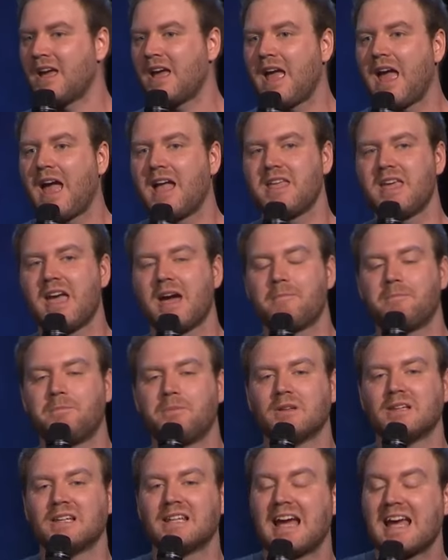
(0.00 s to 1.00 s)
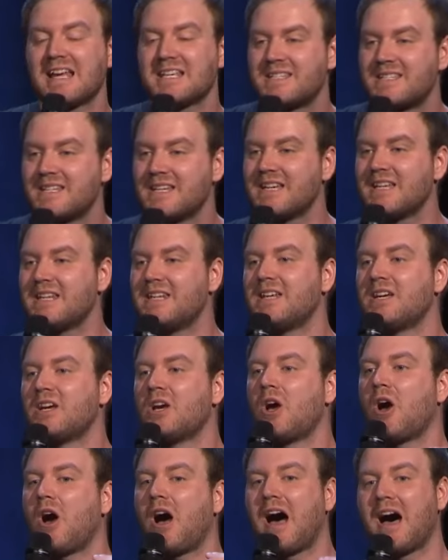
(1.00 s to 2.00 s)
And yet blessed
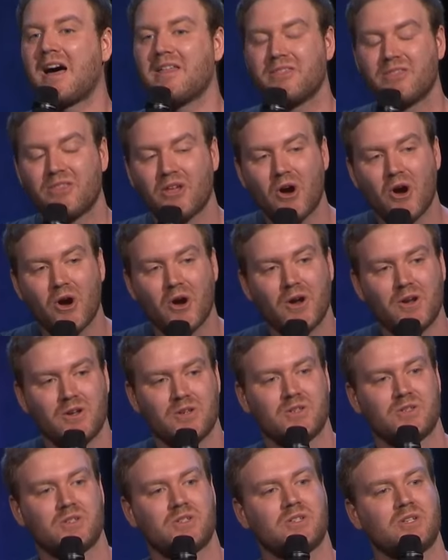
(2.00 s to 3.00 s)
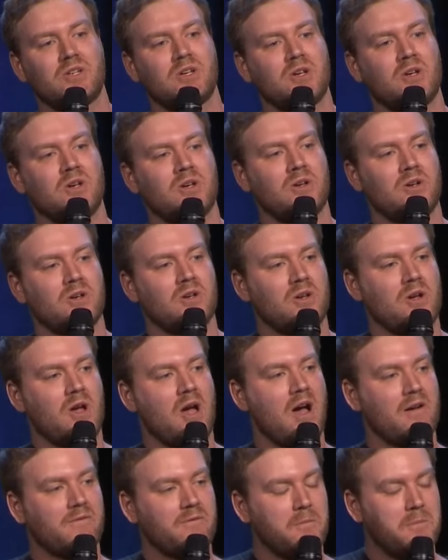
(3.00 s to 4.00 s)
are those who
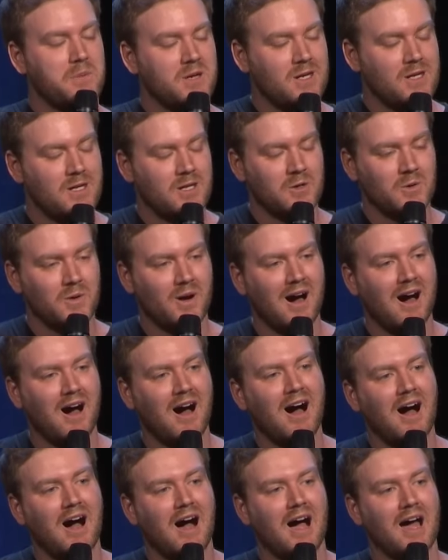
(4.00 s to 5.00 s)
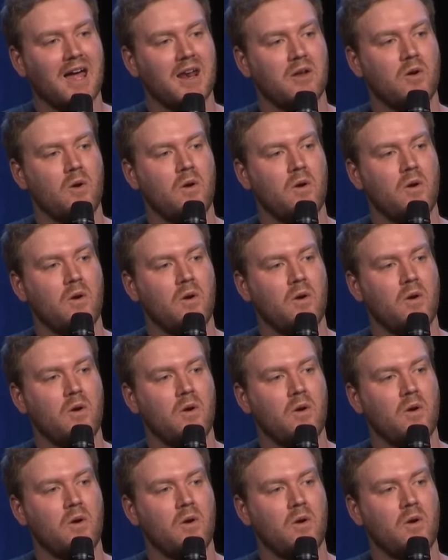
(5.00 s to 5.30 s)
have a pure heart,